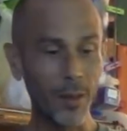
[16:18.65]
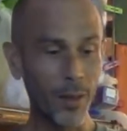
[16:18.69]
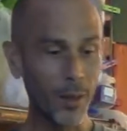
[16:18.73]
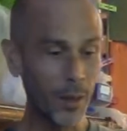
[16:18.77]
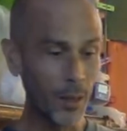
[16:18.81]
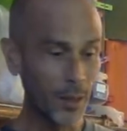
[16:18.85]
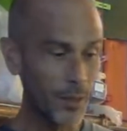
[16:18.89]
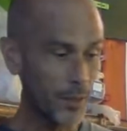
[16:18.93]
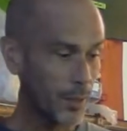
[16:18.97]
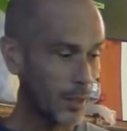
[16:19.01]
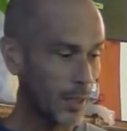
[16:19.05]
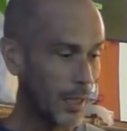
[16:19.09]

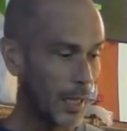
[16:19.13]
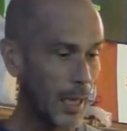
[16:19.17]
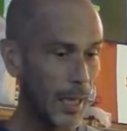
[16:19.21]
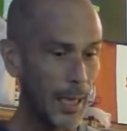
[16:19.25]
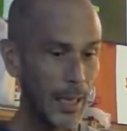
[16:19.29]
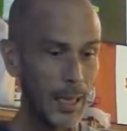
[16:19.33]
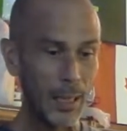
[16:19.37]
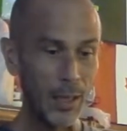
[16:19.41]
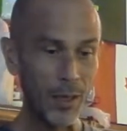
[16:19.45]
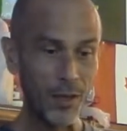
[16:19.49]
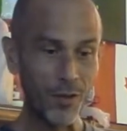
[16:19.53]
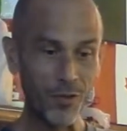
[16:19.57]
This
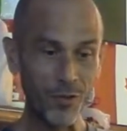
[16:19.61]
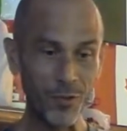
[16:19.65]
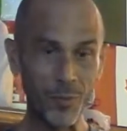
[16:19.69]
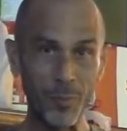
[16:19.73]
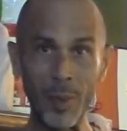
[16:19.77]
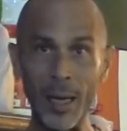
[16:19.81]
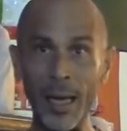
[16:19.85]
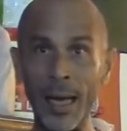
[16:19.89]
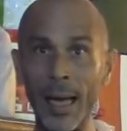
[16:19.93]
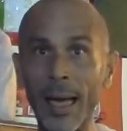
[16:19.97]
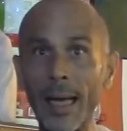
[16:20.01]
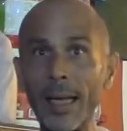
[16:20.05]
kind of
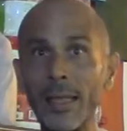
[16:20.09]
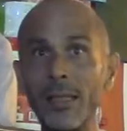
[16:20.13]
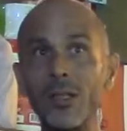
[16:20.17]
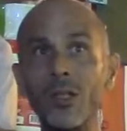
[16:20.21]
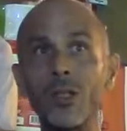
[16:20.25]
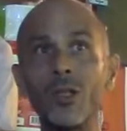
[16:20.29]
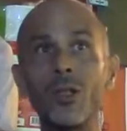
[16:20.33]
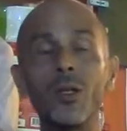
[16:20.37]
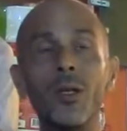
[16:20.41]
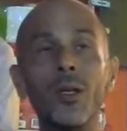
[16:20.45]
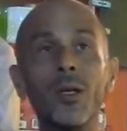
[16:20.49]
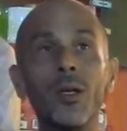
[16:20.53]

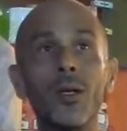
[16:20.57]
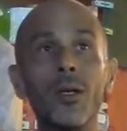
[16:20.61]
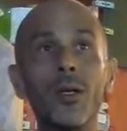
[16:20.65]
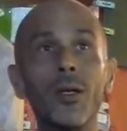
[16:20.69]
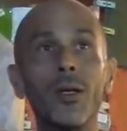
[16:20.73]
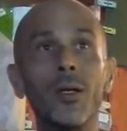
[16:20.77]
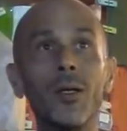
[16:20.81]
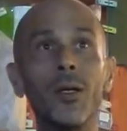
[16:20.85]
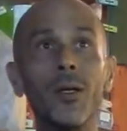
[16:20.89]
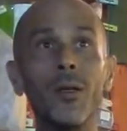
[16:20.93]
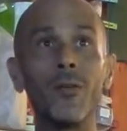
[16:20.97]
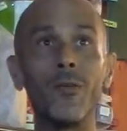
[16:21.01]
batch,
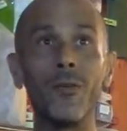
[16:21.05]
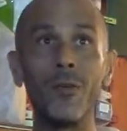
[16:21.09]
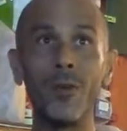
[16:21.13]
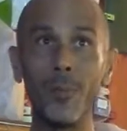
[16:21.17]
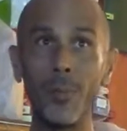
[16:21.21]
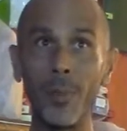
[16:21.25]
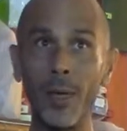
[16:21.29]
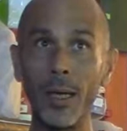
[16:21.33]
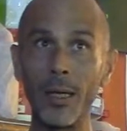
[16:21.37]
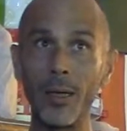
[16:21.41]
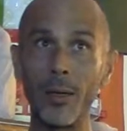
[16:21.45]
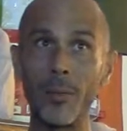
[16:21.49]
if you
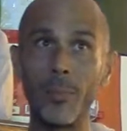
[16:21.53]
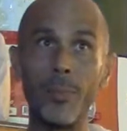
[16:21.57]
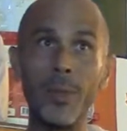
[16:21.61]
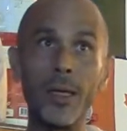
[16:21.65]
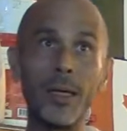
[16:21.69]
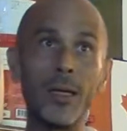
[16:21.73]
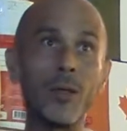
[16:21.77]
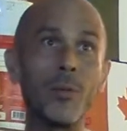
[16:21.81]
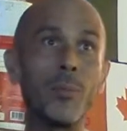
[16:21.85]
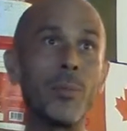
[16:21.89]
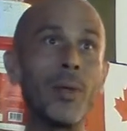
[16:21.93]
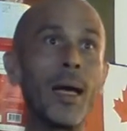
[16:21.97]
make a
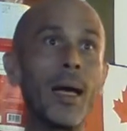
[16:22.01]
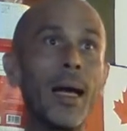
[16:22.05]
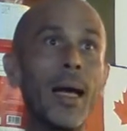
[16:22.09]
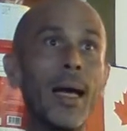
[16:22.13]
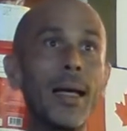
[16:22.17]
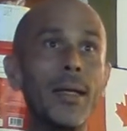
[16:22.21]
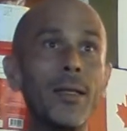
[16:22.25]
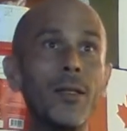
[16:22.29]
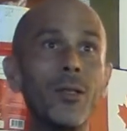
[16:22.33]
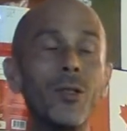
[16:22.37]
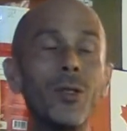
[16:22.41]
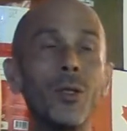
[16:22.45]
bigger
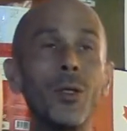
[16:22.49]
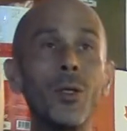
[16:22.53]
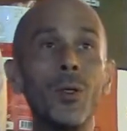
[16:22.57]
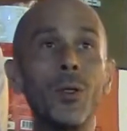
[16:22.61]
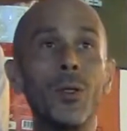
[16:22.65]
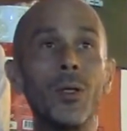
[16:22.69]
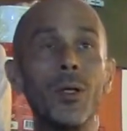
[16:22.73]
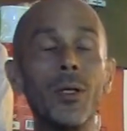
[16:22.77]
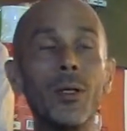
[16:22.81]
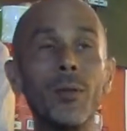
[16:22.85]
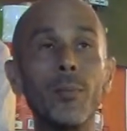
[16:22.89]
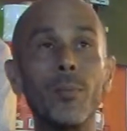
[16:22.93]
batch, you
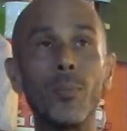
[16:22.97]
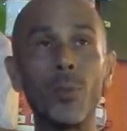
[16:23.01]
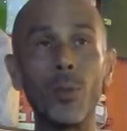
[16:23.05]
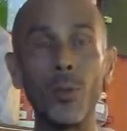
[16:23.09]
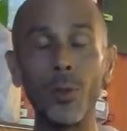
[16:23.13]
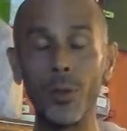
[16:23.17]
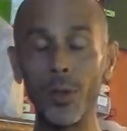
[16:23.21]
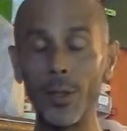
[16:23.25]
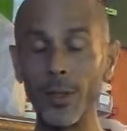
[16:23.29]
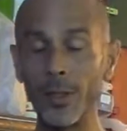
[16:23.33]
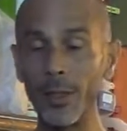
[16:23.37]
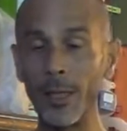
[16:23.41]
can
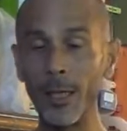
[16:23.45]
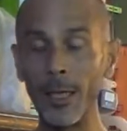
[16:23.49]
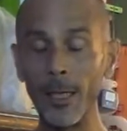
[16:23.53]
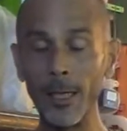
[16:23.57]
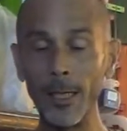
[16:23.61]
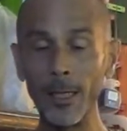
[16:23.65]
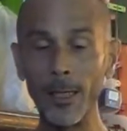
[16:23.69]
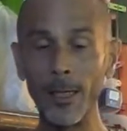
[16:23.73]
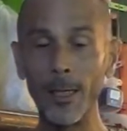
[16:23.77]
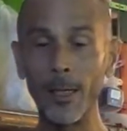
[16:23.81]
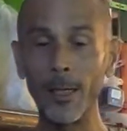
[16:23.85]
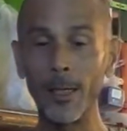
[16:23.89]
put it
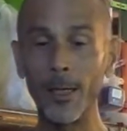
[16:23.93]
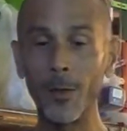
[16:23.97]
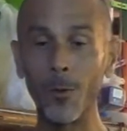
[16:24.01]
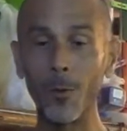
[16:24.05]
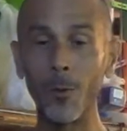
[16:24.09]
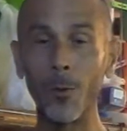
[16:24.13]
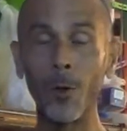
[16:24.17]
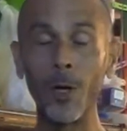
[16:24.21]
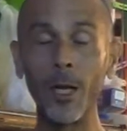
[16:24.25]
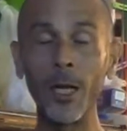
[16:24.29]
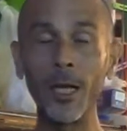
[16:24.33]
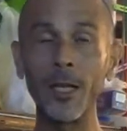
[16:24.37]
in a
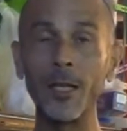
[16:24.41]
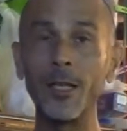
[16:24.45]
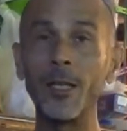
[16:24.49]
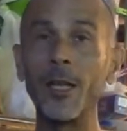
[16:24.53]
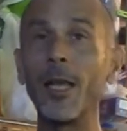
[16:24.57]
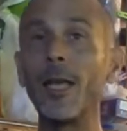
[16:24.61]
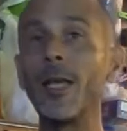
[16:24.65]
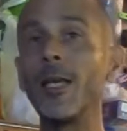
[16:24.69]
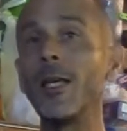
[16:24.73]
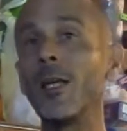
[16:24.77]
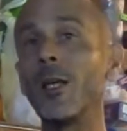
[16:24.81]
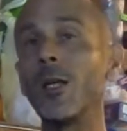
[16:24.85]

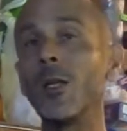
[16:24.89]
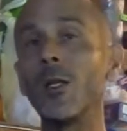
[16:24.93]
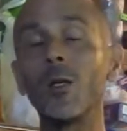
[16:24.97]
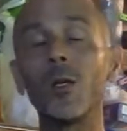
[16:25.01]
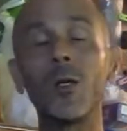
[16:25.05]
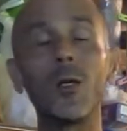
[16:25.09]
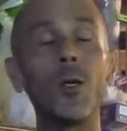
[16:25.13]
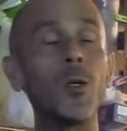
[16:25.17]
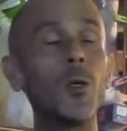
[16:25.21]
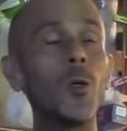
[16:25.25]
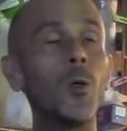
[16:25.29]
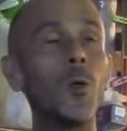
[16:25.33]

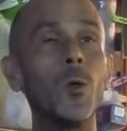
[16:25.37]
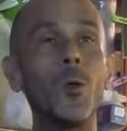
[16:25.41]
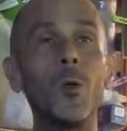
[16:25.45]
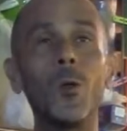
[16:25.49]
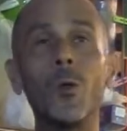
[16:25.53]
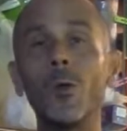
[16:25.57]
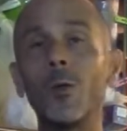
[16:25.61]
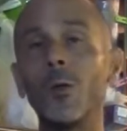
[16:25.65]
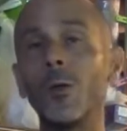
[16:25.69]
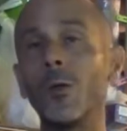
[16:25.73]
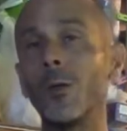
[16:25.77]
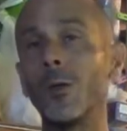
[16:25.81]
rectangular
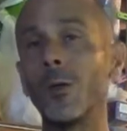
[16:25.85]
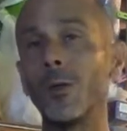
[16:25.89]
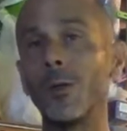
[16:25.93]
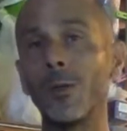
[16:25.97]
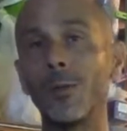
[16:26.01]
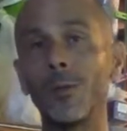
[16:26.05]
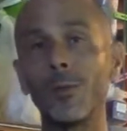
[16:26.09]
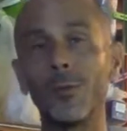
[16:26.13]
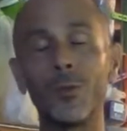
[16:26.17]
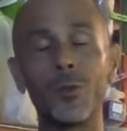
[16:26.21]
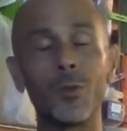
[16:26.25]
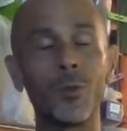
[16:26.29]

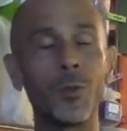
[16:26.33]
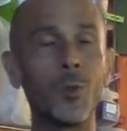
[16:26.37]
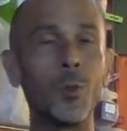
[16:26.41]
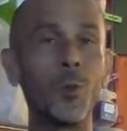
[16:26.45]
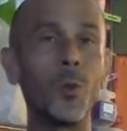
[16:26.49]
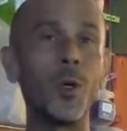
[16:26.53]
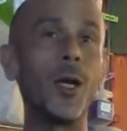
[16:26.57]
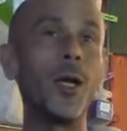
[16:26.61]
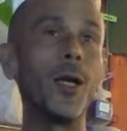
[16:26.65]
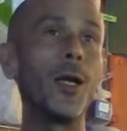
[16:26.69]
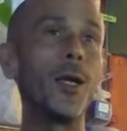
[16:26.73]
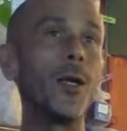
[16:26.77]
or
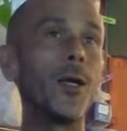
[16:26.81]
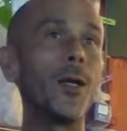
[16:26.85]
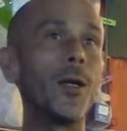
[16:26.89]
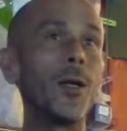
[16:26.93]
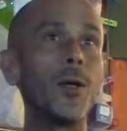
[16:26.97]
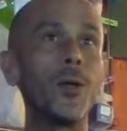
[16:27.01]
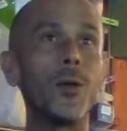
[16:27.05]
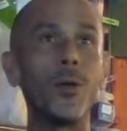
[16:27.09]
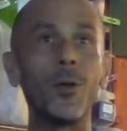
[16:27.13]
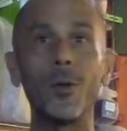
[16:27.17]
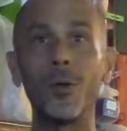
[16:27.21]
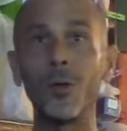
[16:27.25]

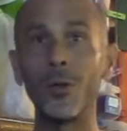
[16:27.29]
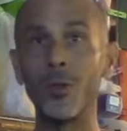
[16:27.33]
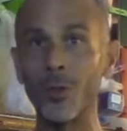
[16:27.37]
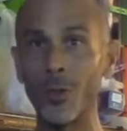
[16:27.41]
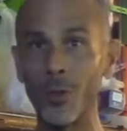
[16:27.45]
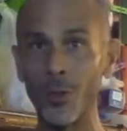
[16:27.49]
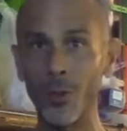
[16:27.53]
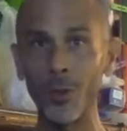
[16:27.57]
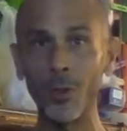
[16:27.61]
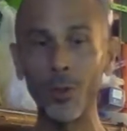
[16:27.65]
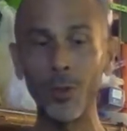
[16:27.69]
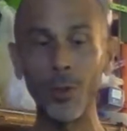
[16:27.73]
square or
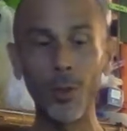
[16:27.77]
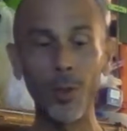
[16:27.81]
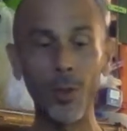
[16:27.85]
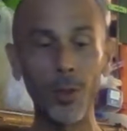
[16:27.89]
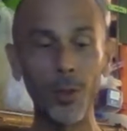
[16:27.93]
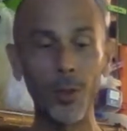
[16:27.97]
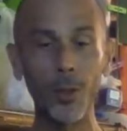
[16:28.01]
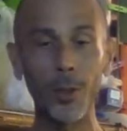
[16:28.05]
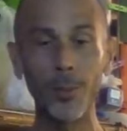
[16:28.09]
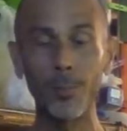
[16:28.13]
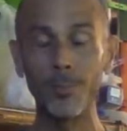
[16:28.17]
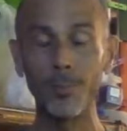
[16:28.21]

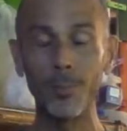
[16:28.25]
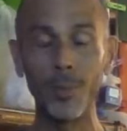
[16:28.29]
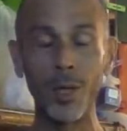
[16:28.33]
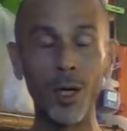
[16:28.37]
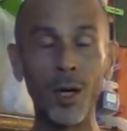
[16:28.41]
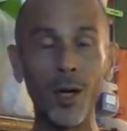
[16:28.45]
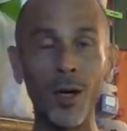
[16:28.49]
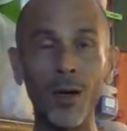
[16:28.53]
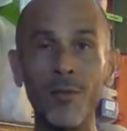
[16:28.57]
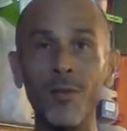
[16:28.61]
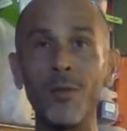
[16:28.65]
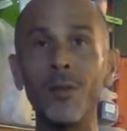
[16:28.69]
circular
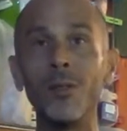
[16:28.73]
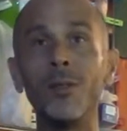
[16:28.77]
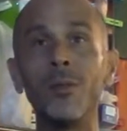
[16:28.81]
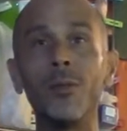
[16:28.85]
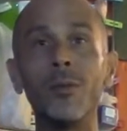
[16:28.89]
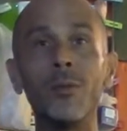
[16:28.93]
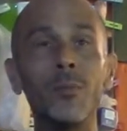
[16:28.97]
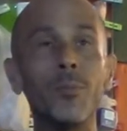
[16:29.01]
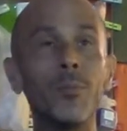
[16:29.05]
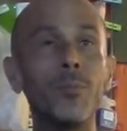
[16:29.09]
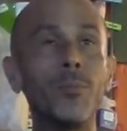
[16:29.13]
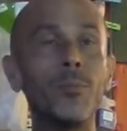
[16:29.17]

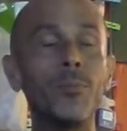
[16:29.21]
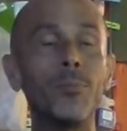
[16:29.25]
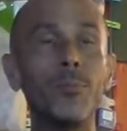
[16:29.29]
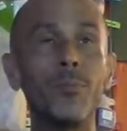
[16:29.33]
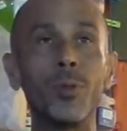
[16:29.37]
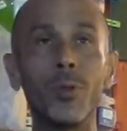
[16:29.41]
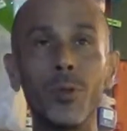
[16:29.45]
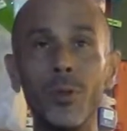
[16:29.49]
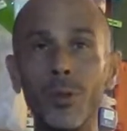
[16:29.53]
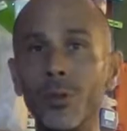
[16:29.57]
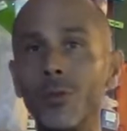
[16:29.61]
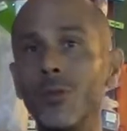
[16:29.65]
oven
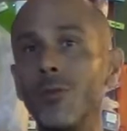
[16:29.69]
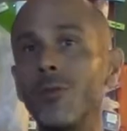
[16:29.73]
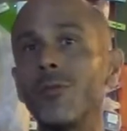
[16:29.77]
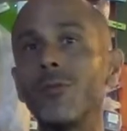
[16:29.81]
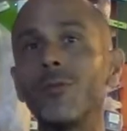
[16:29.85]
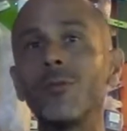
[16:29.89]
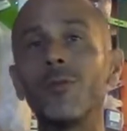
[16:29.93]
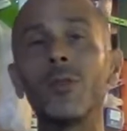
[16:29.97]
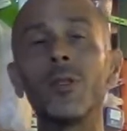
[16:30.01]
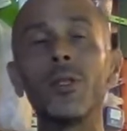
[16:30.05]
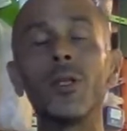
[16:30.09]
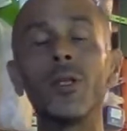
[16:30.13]

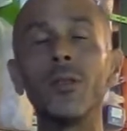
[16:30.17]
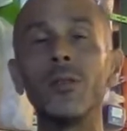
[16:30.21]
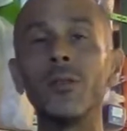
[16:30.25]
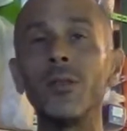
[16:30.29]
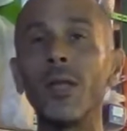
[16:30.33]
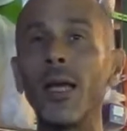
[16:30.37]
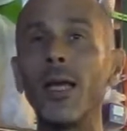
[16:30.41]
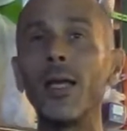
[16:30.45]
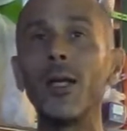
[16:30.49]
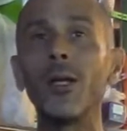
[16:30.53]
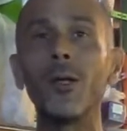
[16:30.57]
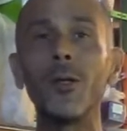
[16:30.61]
proof
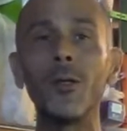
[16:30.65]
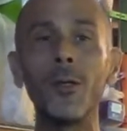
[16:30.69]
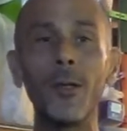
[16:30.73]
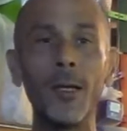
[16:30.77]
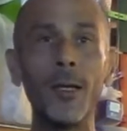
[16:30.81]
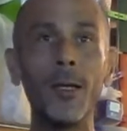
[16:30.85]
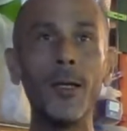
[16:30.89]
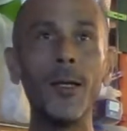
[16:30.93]
container